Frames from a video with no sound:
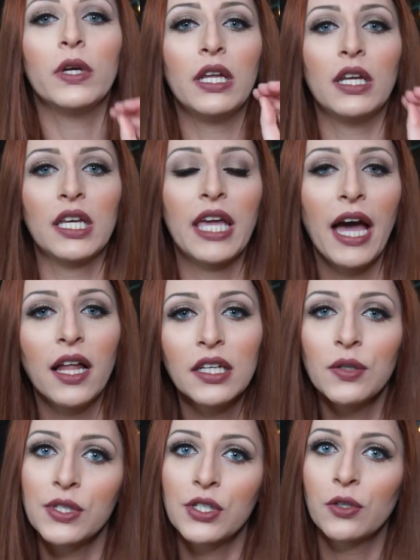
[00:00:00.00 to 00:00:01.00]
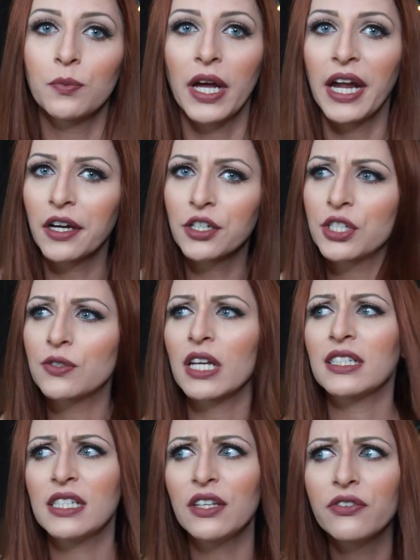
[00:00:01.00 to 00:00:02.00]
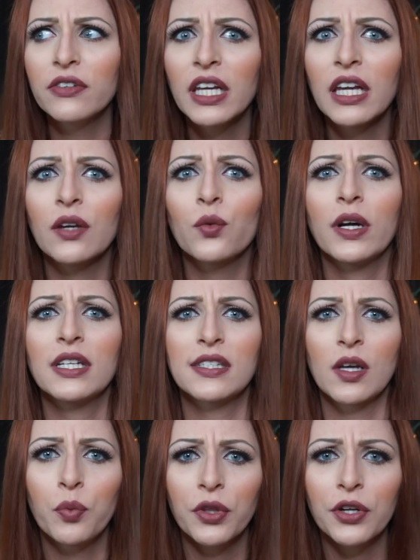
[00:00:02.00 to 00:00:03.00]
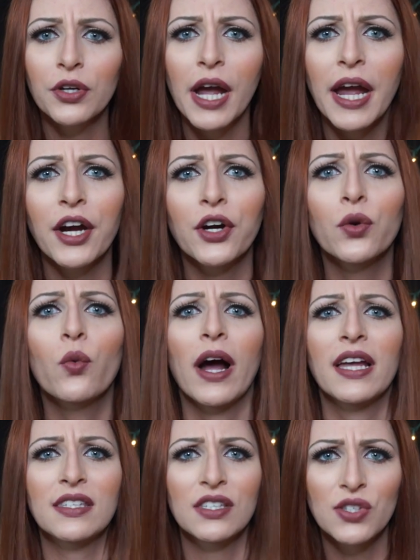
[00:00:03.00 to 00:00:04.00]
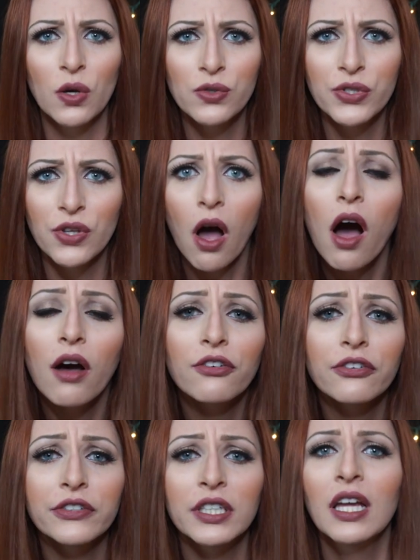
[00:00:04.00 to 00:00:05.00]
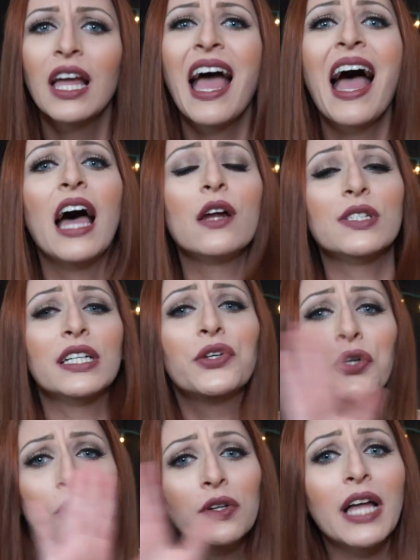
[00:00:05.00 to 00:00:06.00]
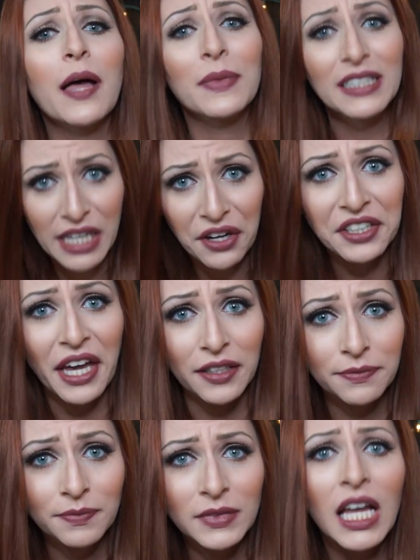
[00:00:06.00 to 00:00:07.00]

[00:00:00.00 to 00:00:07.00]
when Callie was doing my hair, she's like, Tiffany, what is up with your hair? Why is it so soft? And I was like, girl, let me tell ya.